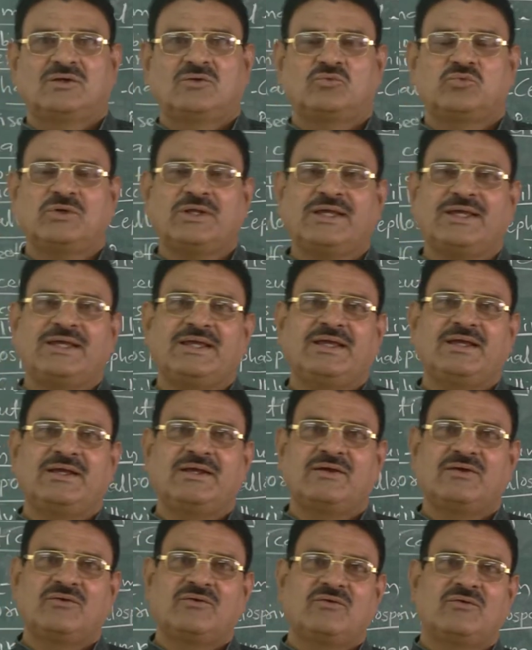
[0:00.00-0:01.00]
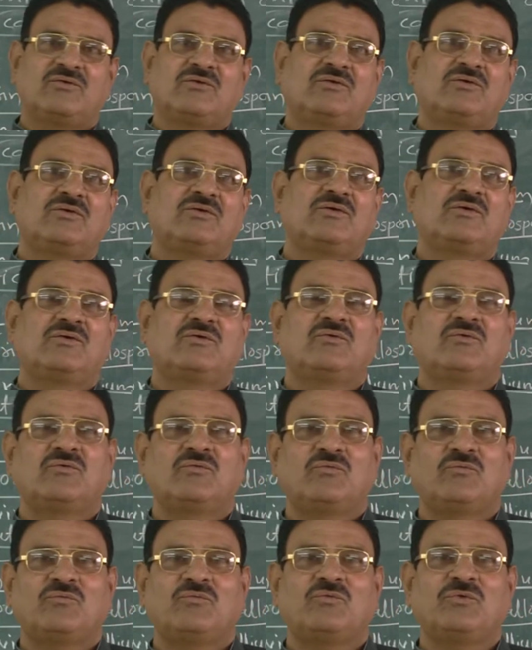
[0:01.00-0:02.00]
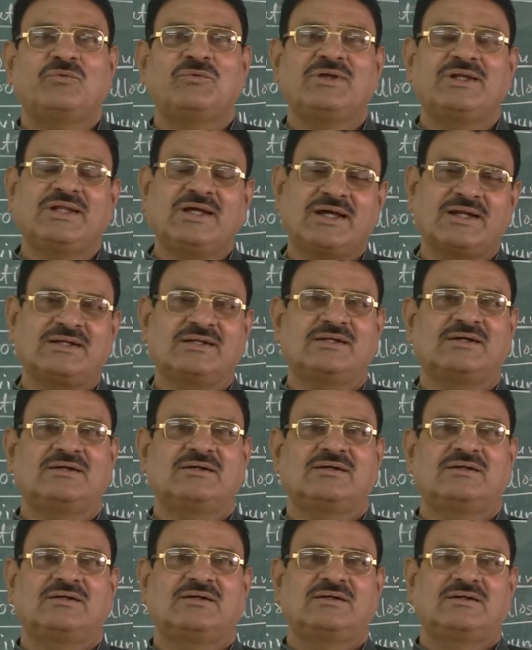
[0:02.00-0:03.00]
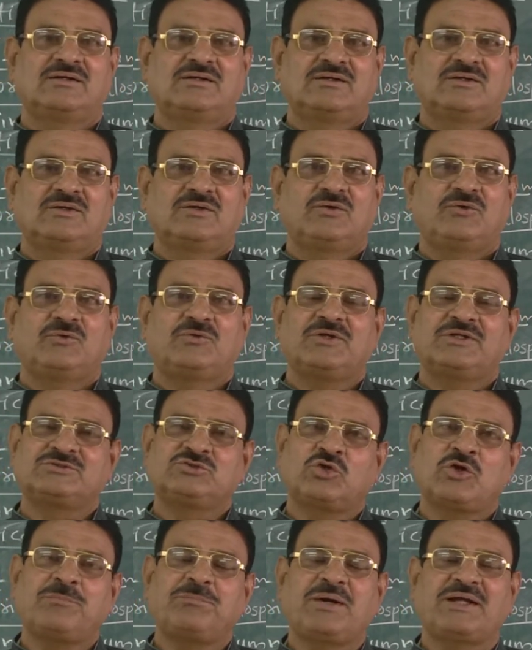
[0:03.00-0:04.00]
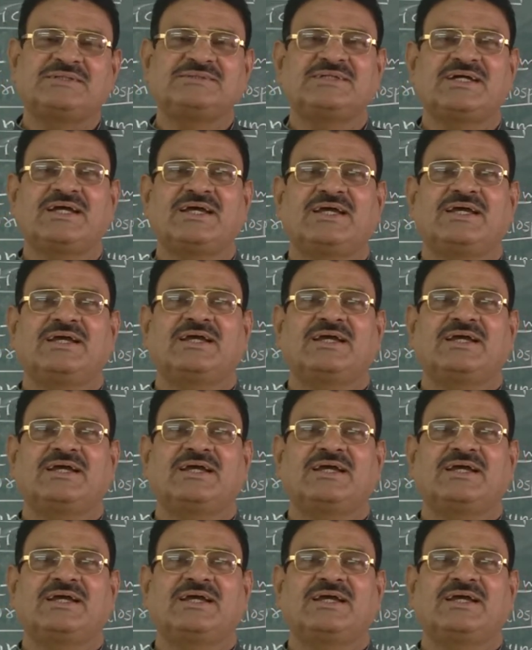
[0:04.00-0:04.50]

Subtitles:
Today, we will learn utilization of fungi